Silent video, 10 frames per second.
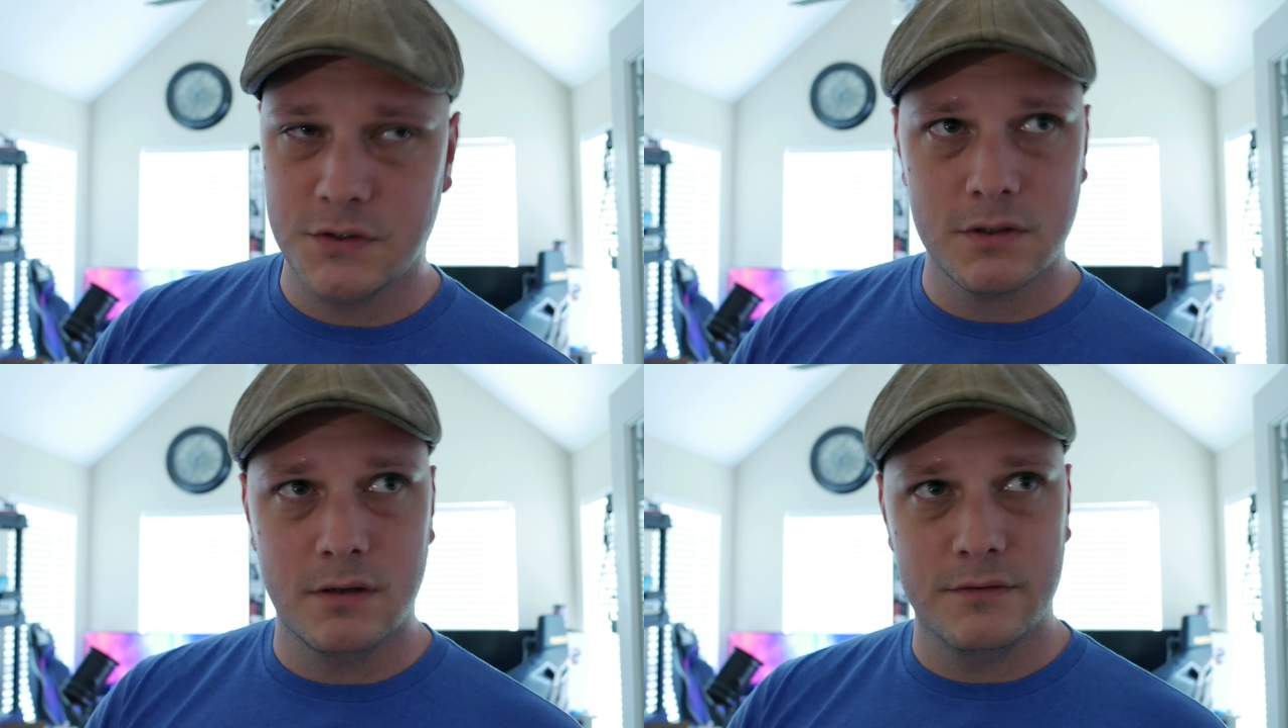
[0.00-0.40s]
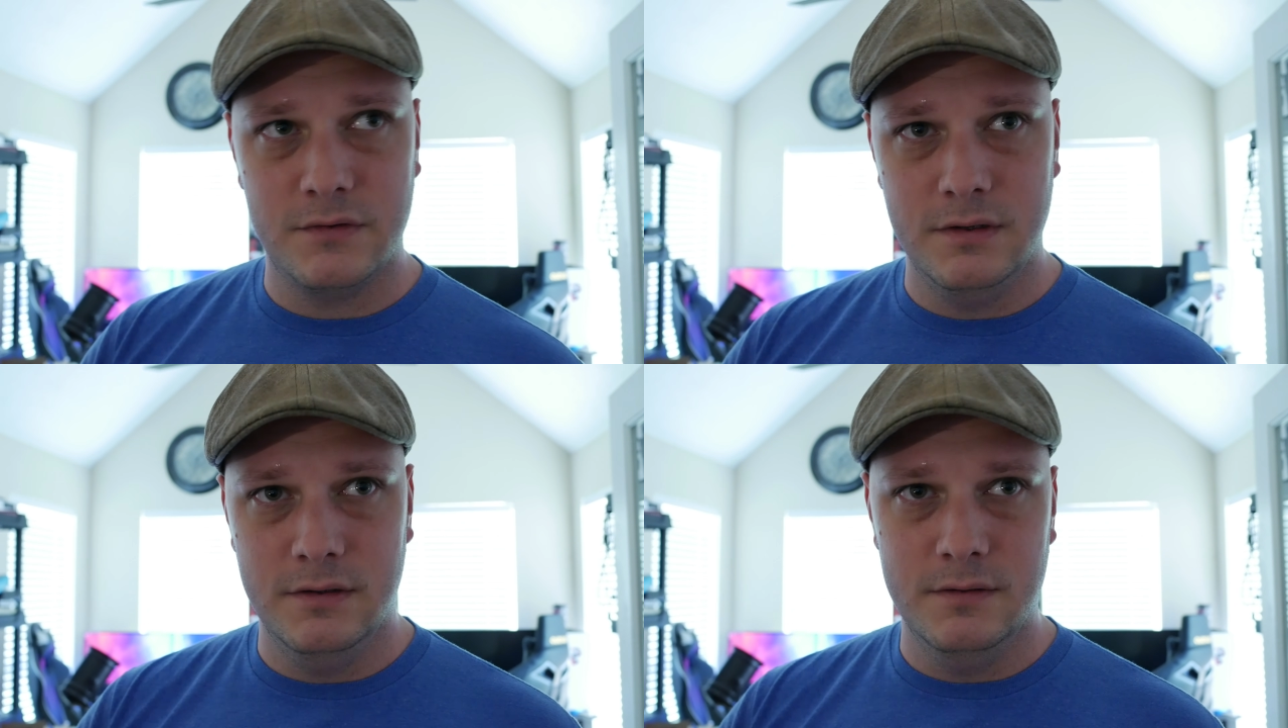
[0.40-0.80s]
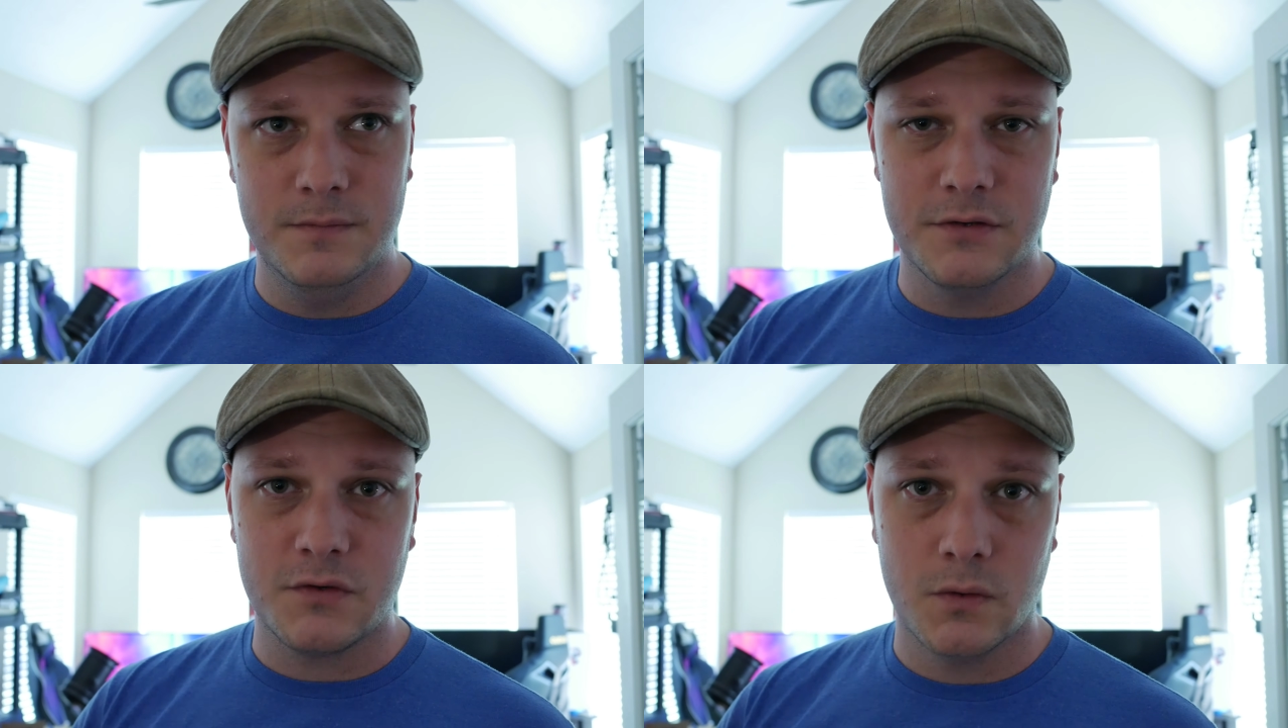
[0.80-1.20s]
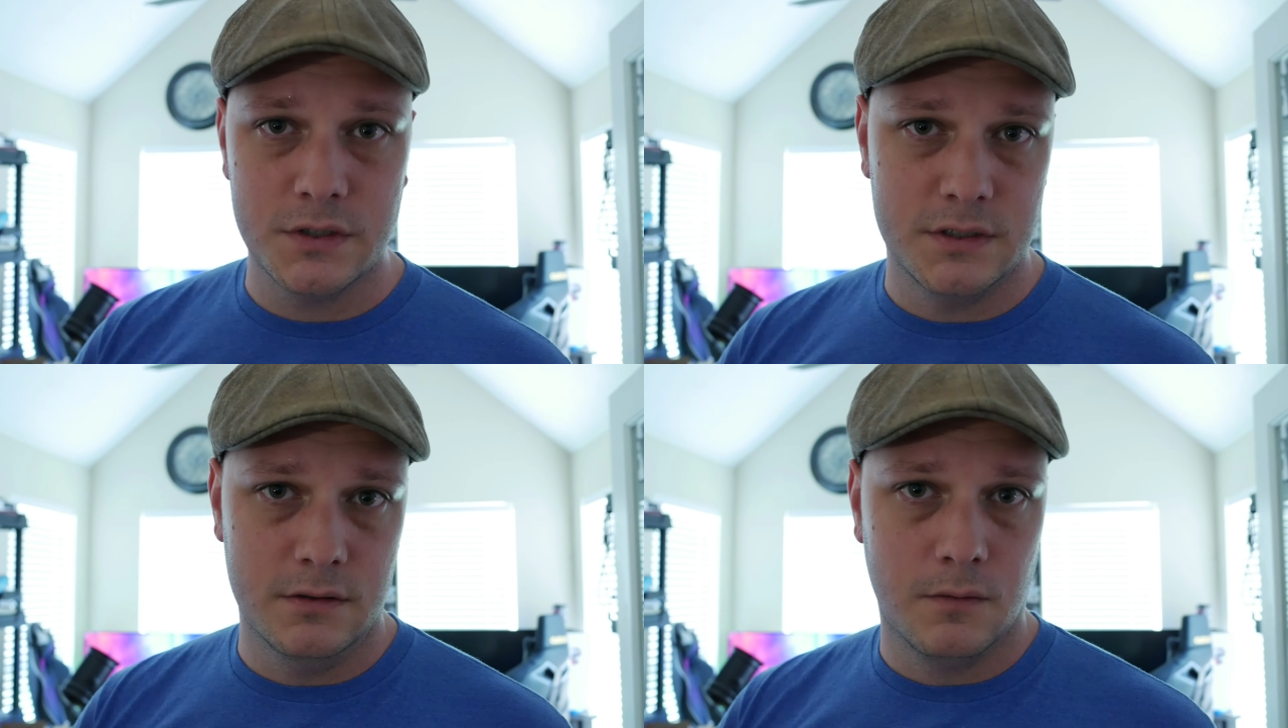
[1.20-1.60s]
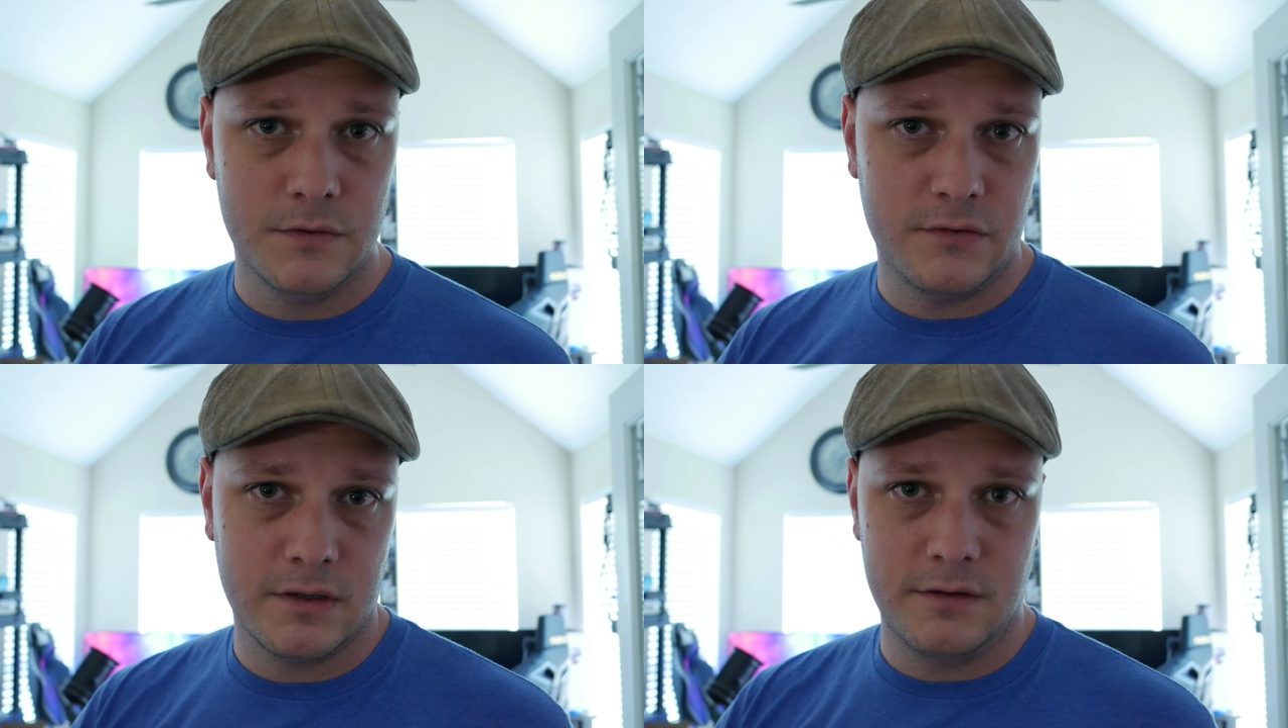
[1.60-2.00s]
You're going to see distortion,
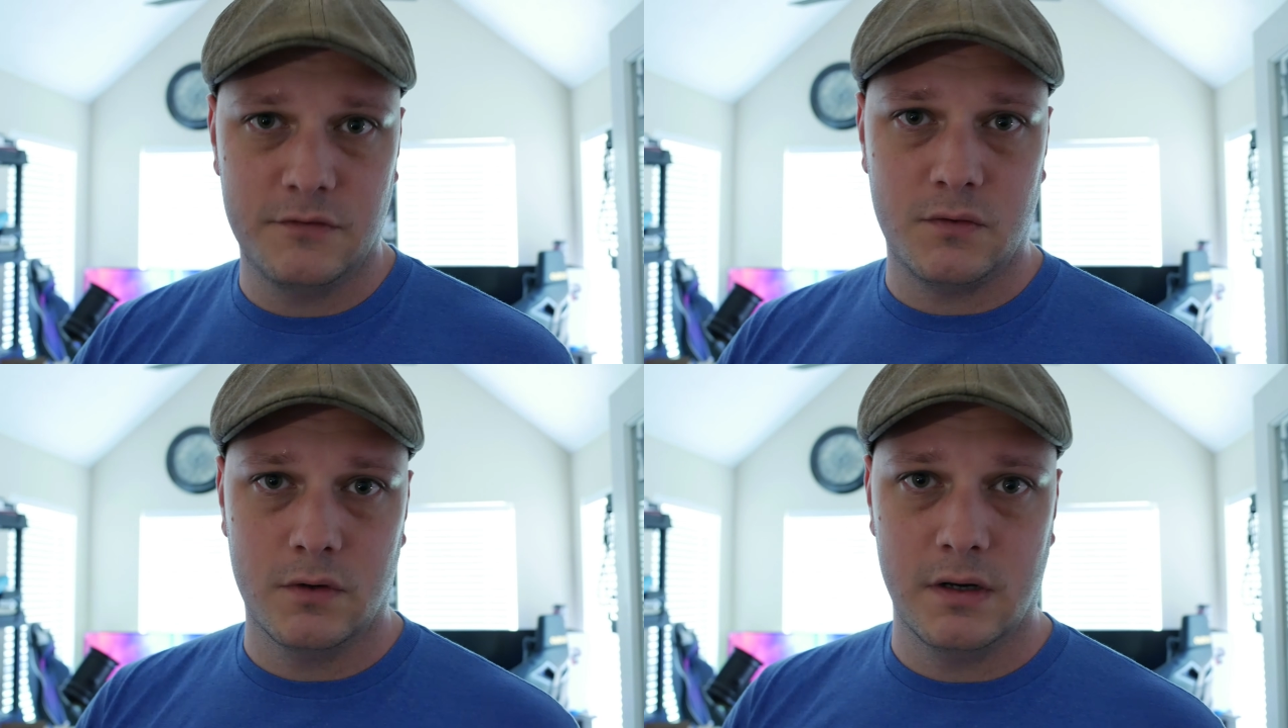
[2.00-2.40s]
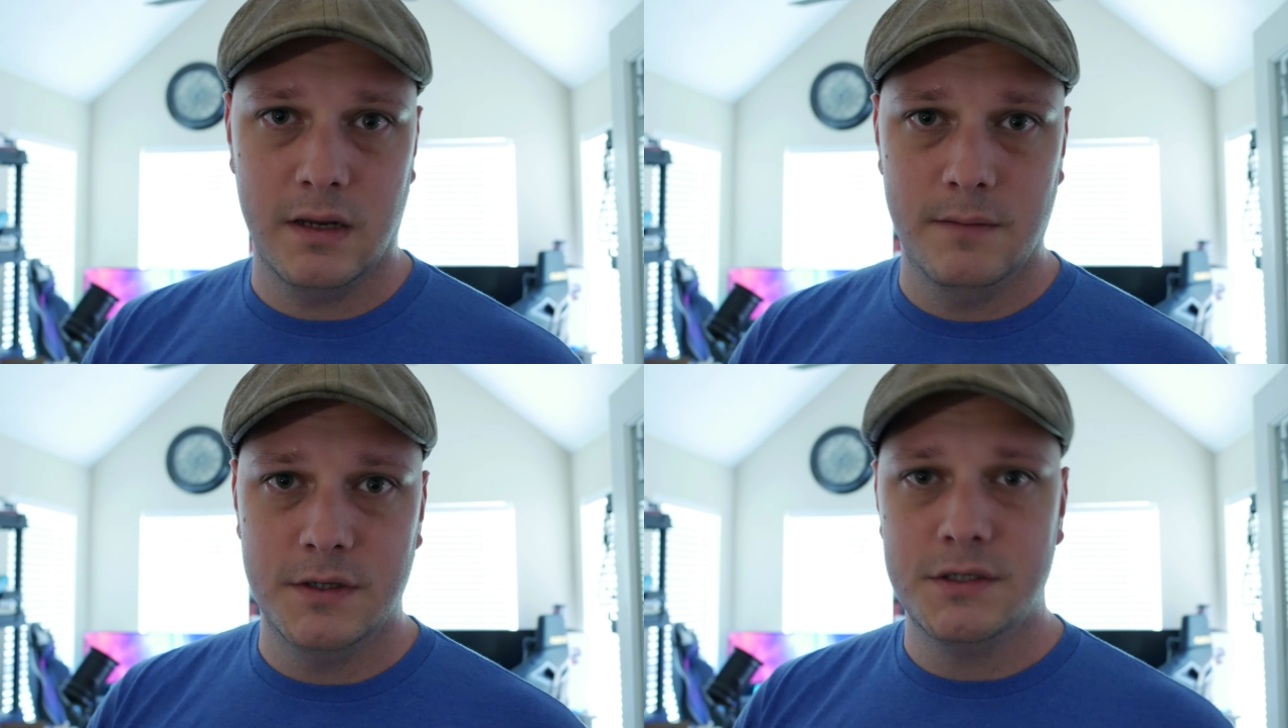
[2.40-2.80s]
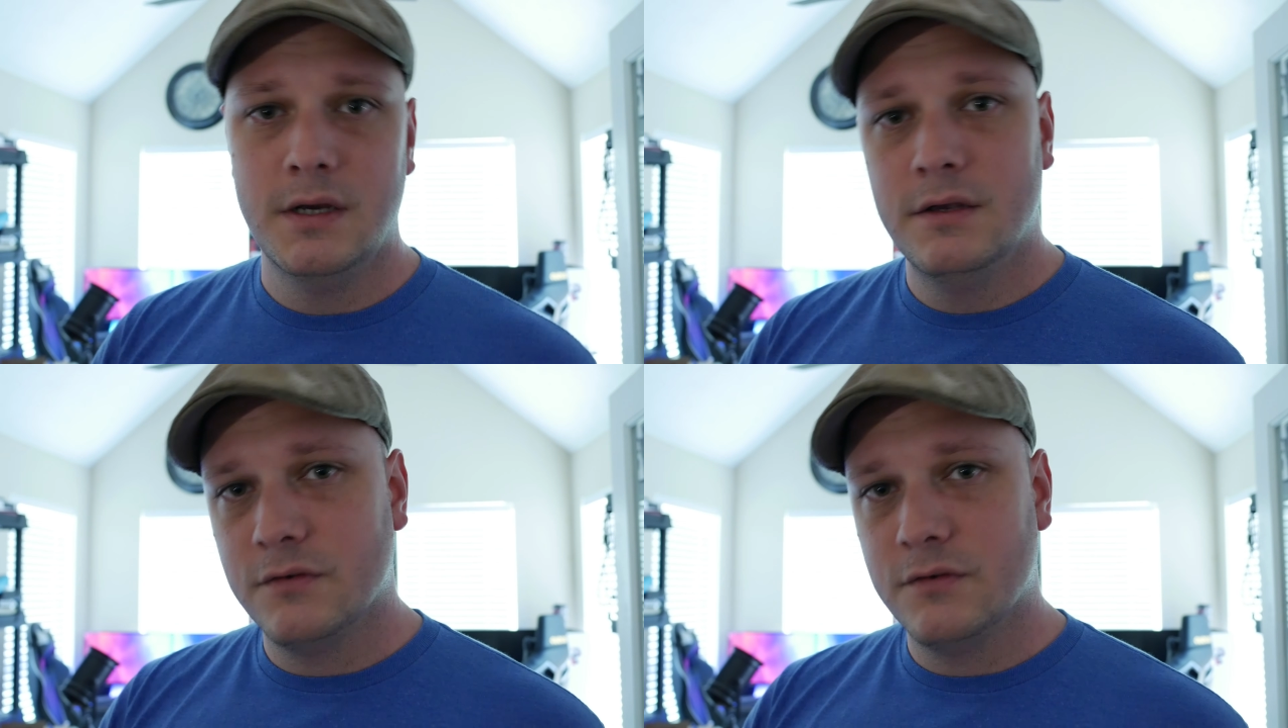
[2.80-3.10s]
almost like a distorted image.